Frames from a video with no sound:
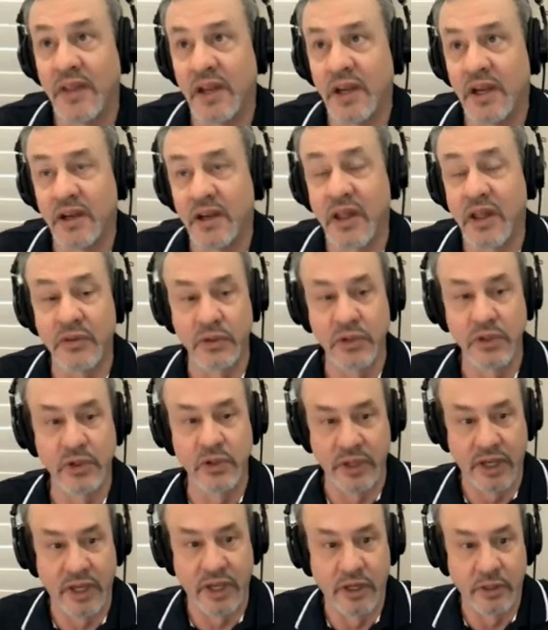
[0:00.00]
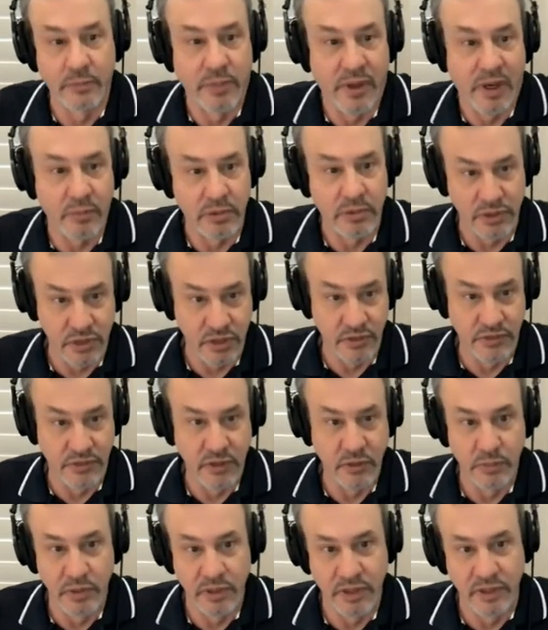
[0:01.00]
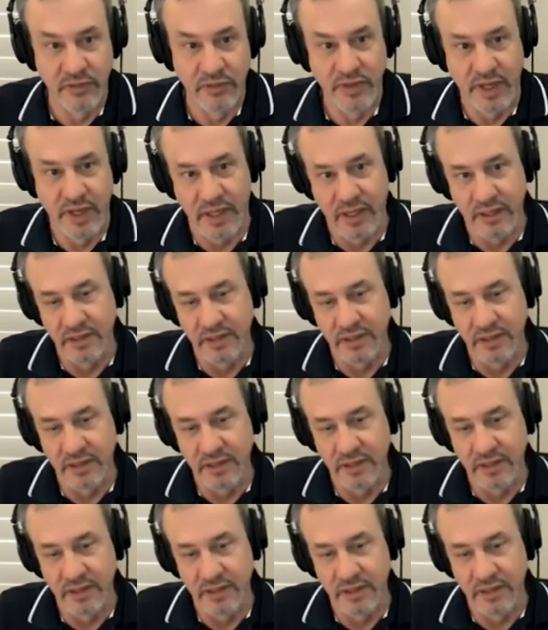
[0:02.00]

then another year to get it published, if you can believe that.